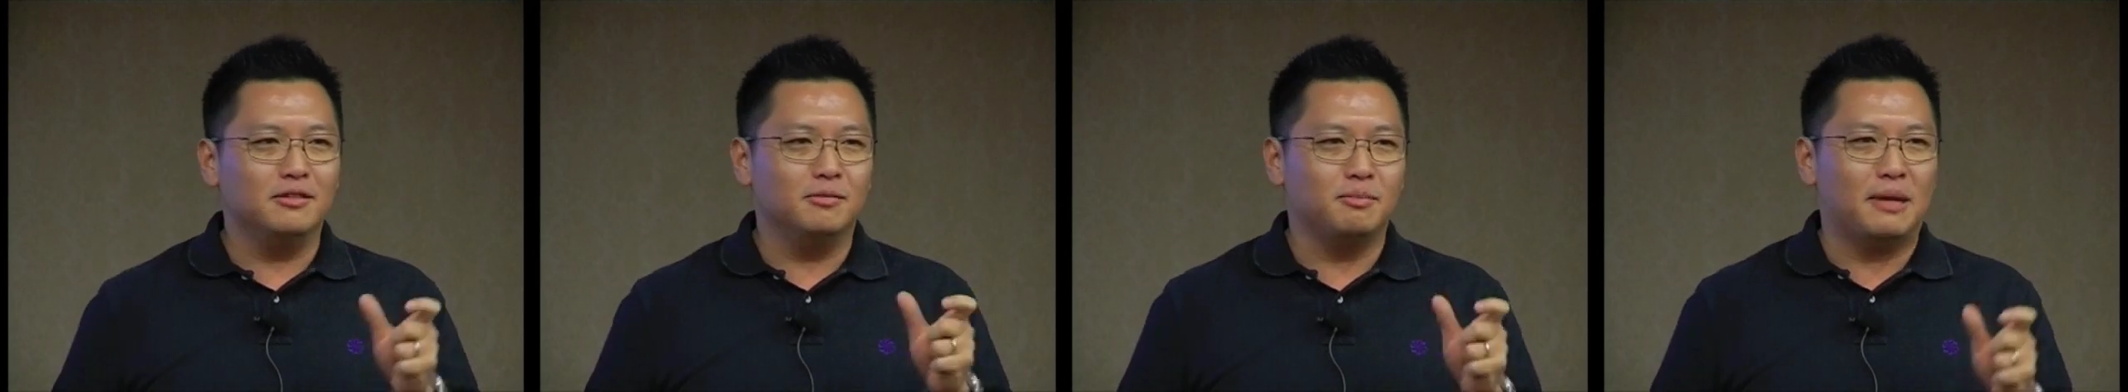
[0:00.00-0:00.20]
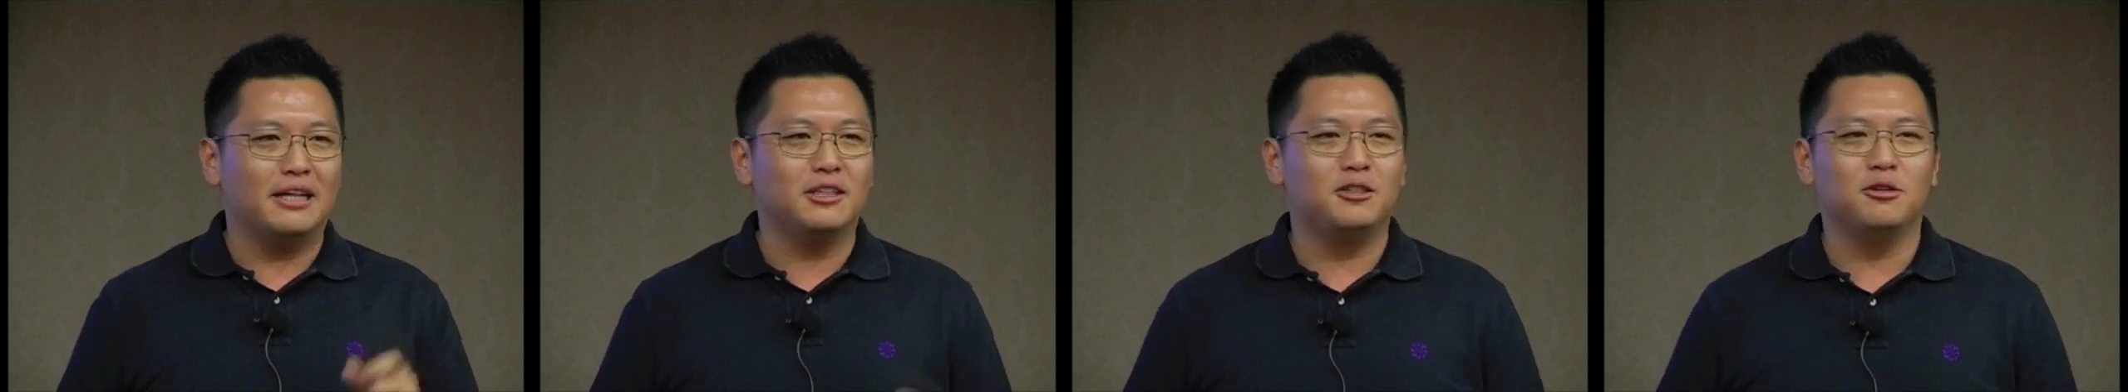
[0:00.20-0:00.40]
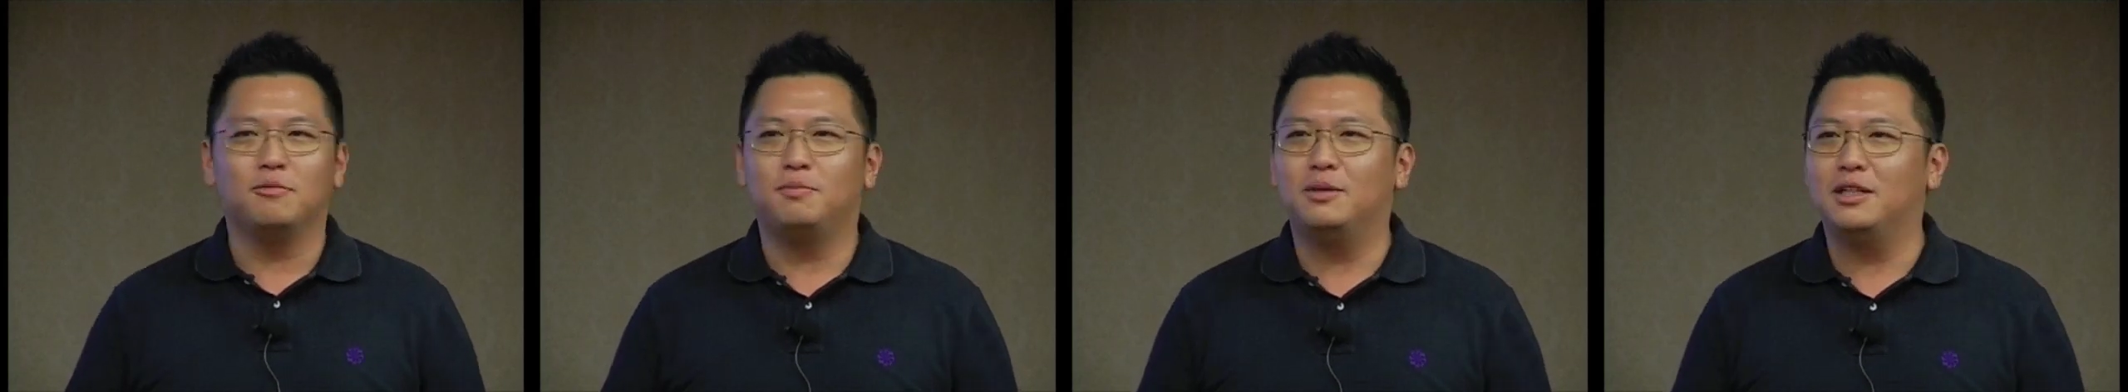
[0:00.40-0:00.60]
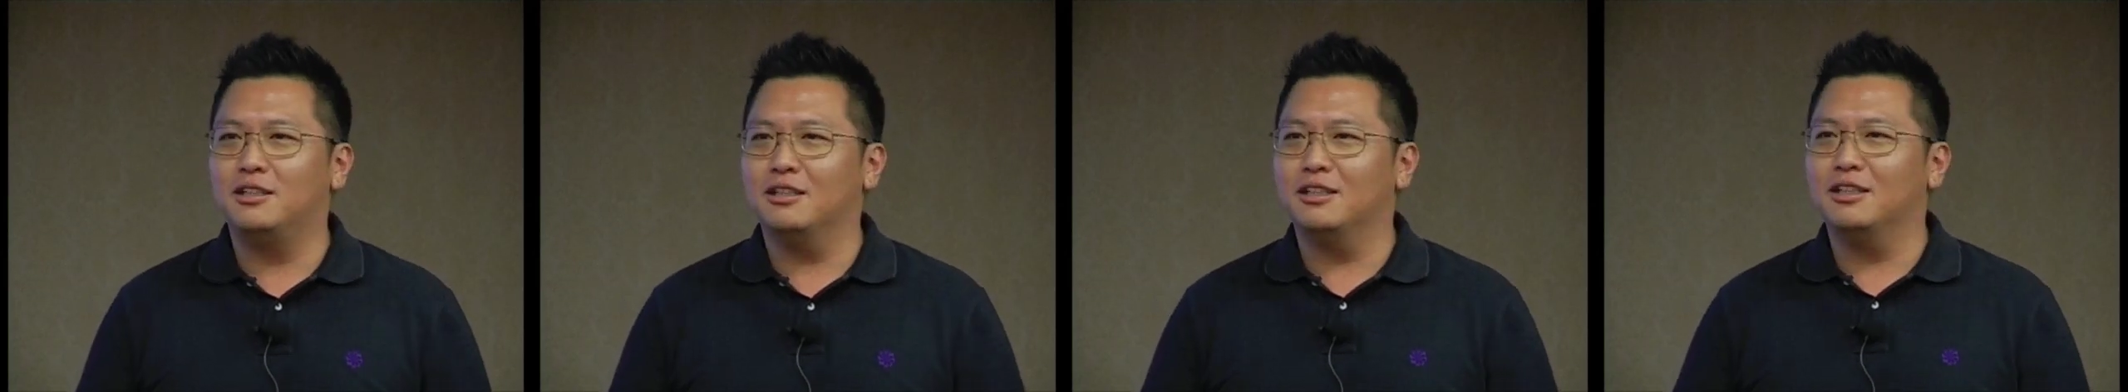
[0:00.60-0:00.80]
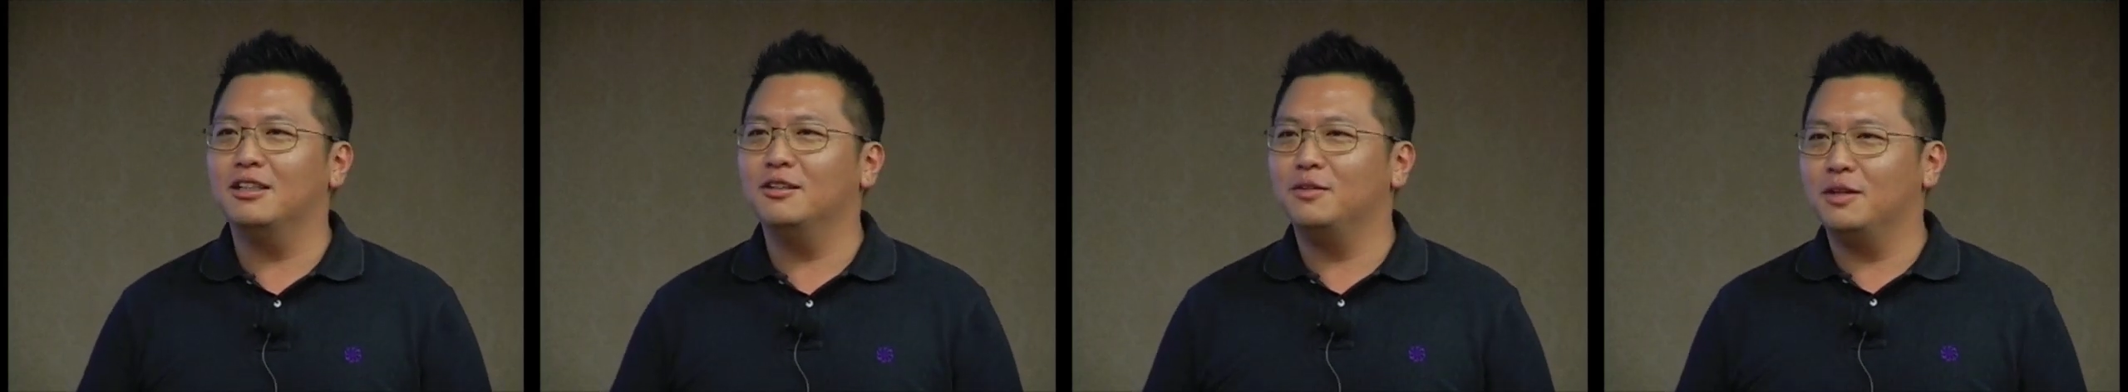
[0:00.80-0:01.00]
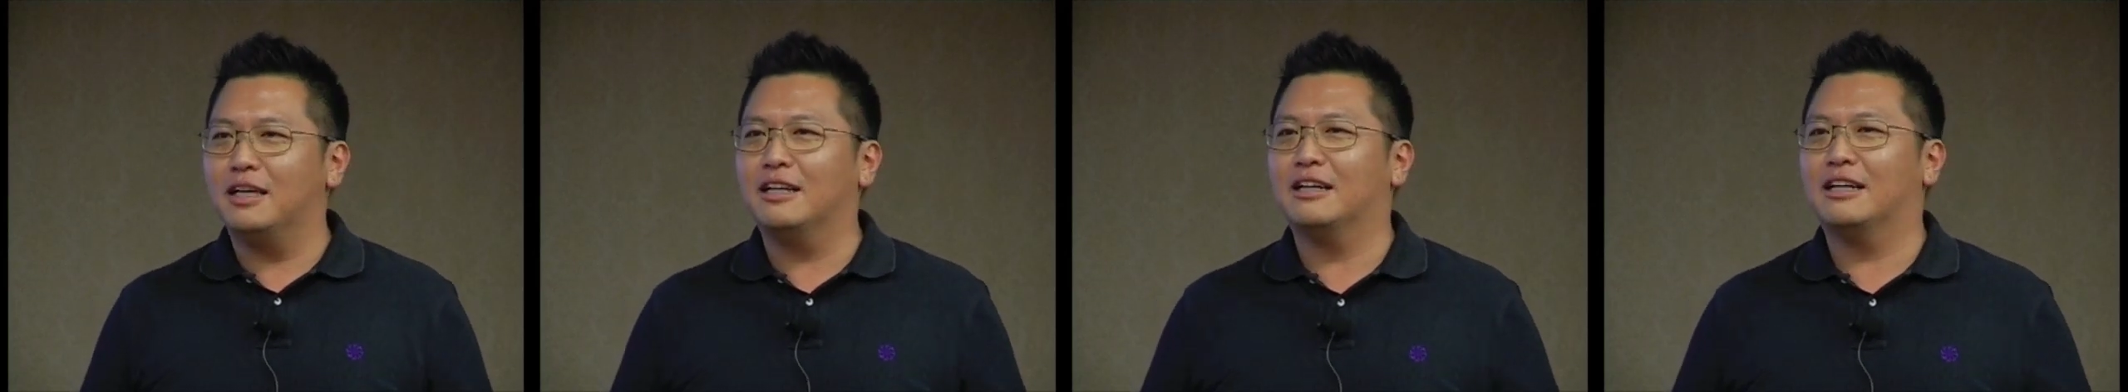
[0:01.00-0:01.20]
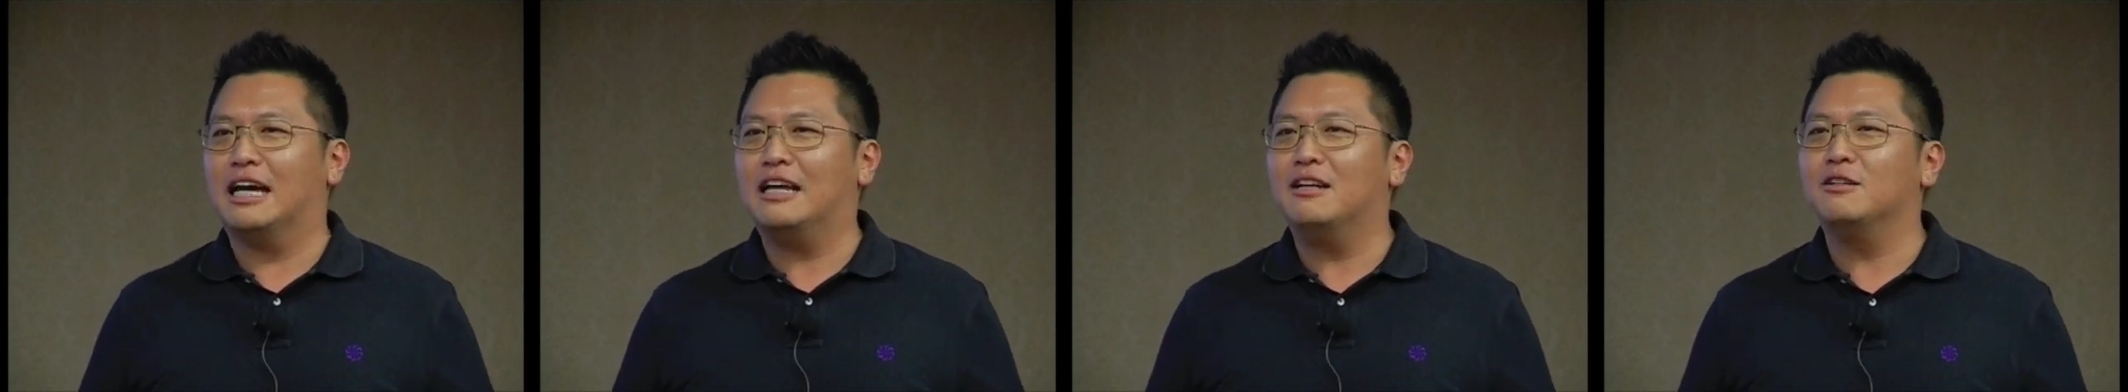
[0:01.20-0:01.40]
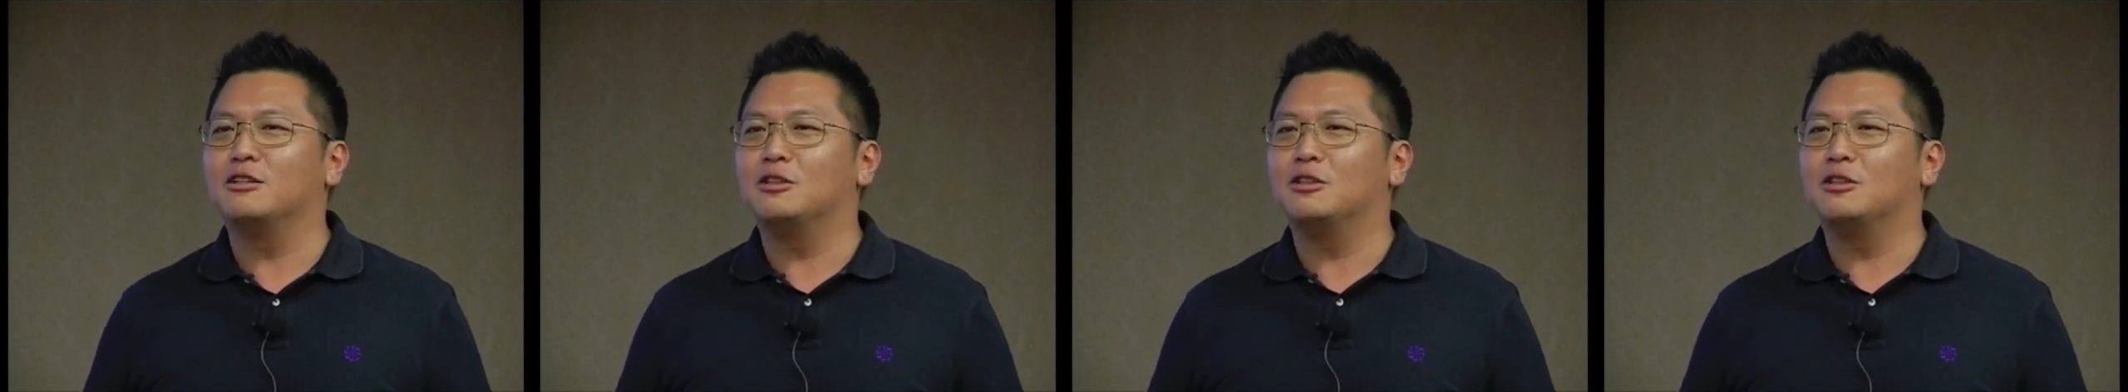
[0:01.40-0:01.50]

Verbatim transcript: match your picture, we can kind